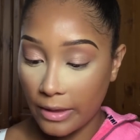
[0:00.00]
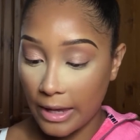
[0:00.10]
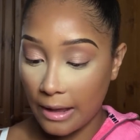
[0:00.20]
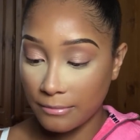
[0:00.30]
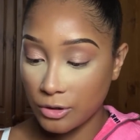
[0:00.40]

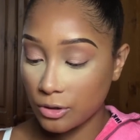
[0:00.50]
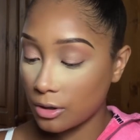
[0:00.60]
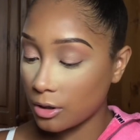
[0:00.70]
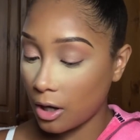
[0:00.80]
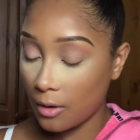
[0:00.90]
then I'm just
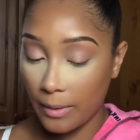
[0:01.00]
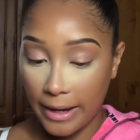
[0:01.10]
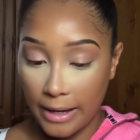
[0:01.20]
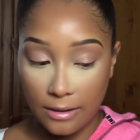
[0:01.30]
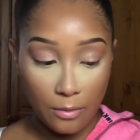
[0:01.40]
going to go
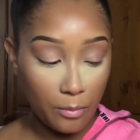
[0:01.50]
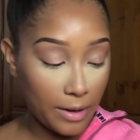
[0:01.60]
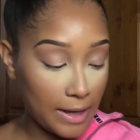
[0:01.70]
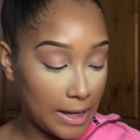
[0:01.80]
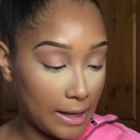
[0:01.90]
in
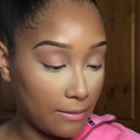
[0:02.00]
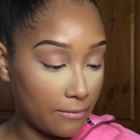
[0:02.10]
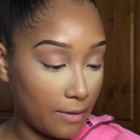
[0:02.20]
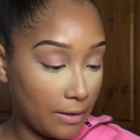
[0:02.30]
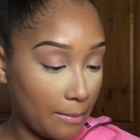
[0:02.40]

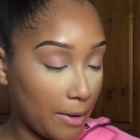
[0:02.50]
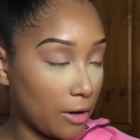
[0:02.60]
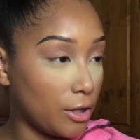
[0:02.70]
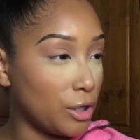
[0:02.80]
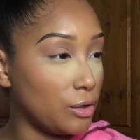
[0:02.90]
with, am I
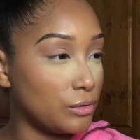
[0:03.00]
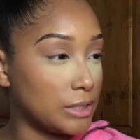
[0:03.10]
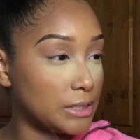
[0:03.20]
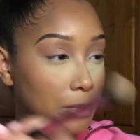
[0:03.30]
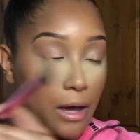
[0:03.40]
going to use
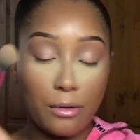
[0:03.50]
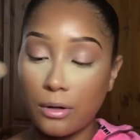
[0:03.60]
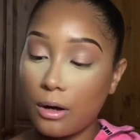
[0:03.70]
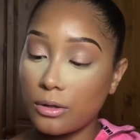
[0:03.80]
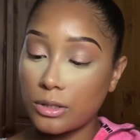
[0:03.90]
this
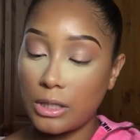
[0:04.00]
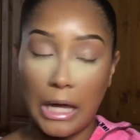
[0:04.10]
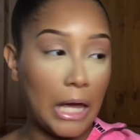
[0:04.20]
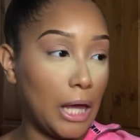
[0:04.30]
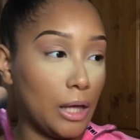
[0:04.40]
powder
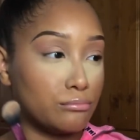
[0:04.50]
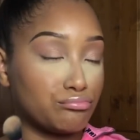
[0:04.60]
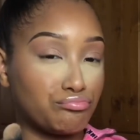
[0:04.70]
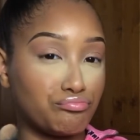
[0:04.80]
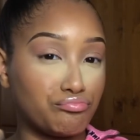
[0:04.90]
today?
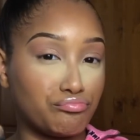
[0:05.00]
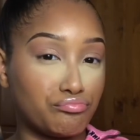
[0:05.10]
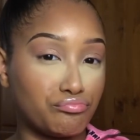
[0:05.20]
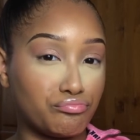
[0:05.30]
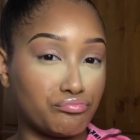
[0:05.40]

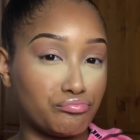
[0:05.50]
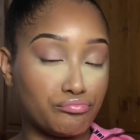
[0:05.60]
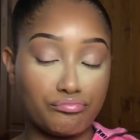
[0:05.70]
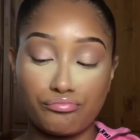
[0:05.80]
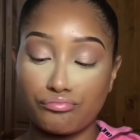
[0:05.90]

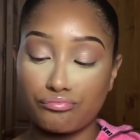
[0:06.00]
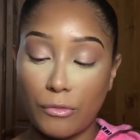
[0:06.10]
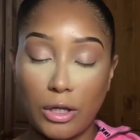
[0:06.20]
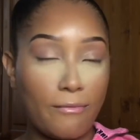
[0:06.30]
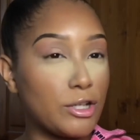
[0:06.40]

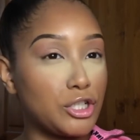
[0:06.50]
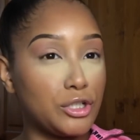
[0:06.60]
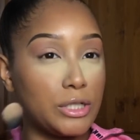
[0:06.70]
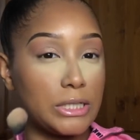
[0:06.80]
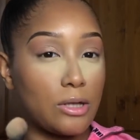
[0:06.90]
I don't know if I should
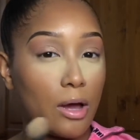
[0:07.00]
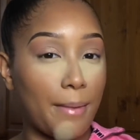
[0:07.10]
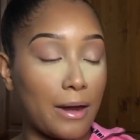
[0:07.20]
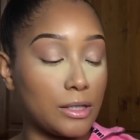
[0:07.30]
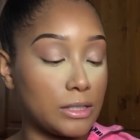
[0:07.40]
use this dark
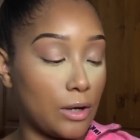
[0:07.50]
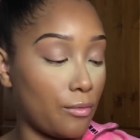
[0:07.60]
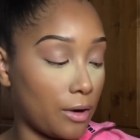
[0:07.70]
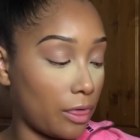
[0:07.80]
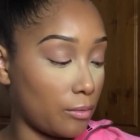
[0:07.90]
powder today
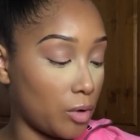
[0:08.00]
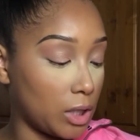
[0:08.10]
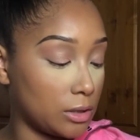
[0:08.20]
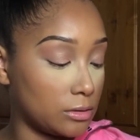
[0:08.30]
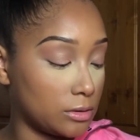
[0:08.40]
or another
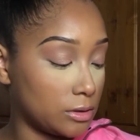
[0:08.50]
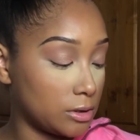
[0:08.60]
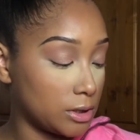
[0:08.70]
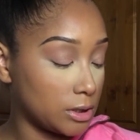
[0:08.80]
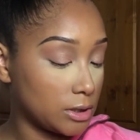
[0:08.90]
one.
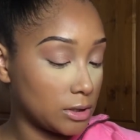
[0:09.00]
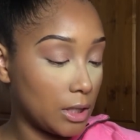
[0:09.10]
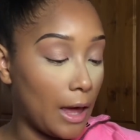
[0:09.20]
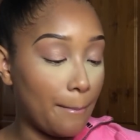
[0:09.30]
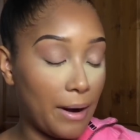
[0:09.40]

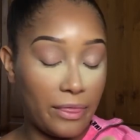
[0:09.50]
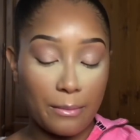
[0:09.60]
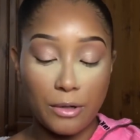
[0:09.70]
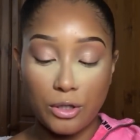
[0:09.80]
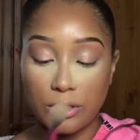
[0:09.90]
But I think
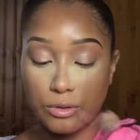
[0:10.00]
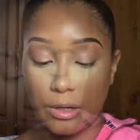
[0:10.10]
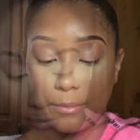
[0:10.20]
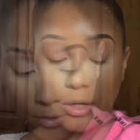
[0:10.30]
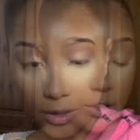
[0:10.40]
I'm going to use this
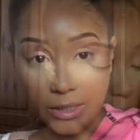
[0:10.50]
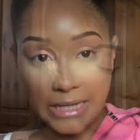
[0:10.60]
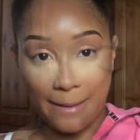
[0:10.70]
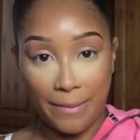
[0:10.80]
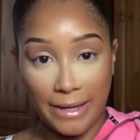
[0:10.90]
one. I'm going to
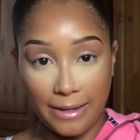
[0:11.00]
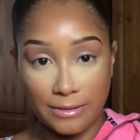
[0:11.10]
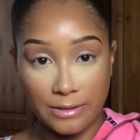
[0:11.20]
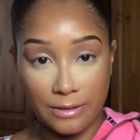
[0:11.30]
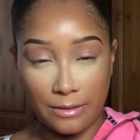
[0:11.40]
tap back
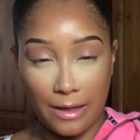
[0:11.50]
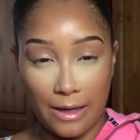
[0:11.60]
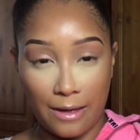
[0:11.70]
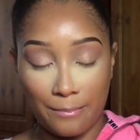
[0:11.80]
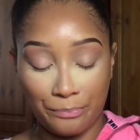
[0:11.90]
into
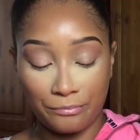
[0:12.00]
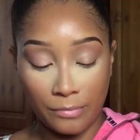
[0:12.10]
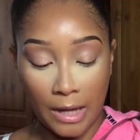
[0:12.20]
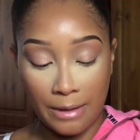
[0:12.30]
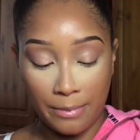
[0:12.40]
that
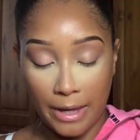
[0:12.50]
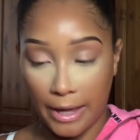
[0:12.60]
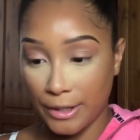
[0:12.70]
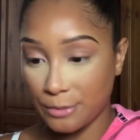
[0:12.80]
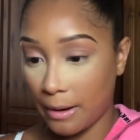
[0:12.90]

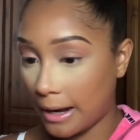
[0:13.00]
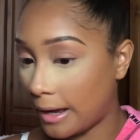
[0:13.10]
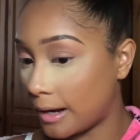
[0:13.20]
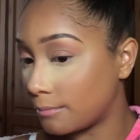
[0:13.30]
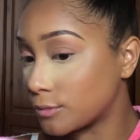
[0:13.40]
ABH palette,
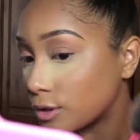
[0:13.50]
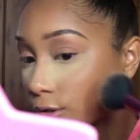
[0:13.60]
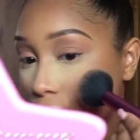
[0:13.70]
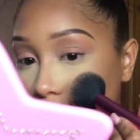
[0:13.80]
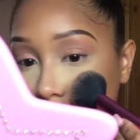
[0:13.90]
and I'm
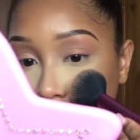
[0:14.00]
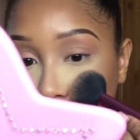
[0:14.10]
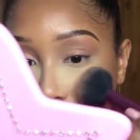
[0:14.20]
just going to